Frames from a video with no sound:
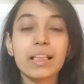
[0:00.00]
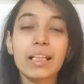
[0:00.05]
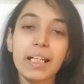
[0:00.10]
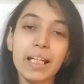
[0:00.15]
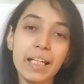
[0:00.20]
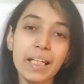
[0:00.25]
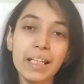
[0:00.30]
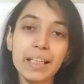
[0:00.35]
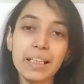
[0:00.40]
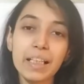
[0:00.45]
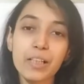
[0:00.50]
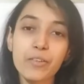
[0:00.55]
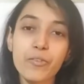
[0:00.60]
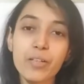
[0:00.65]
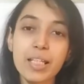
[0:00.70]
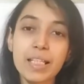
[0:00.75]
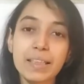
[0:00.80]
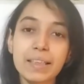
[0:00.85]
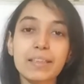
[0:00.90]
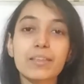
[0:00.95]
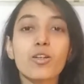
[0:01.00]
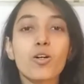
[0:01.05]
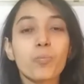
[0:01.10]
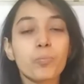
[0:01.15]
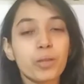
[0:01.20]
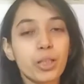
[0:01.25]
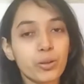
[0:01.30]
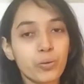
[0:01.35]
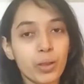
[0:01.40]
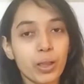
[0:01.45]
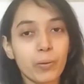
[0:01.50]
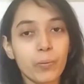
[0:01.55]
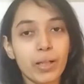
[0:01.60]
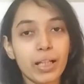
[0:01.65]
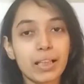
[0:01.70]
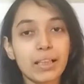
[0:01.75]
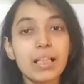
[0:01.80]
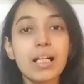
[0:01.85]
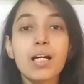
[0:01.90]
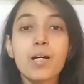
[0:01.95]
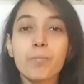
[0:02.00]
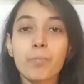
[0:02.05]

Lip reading: Hey linguists, hope you're doing well.